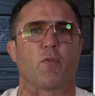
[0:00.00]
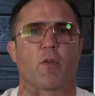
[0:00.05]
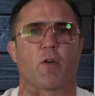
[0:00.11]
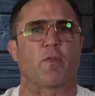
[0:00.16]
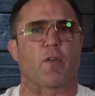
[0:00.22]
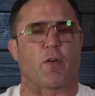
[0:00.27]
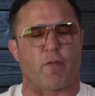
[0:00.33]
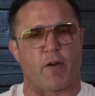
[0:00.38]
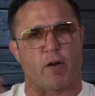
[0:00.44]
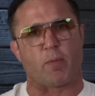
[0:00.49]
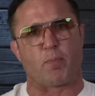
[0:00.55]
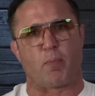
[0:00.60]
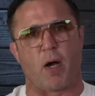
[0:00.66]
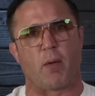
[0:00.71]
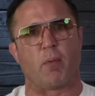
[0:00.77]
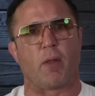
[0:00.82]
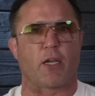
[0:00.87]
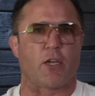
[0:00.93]
They're very
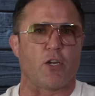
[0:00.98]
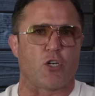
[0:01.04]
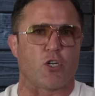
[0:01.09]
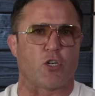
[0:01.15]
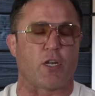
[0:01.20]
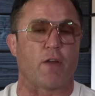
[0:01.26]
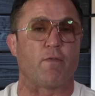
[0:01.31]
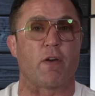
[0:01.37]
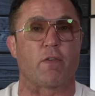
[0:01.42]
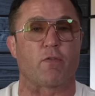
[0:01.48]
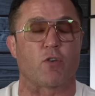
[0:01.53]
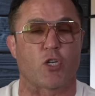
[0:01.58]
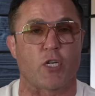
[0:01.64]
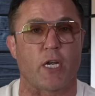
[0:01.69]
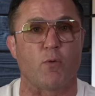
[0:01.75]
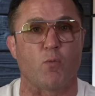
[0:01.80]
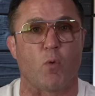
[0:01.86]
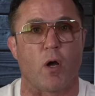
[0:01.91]
public. You just have never
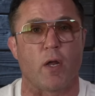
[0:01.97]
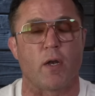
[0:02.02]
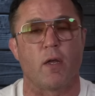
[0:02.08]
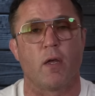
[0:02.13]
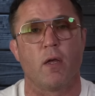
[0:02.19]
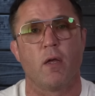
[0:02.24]
seen one.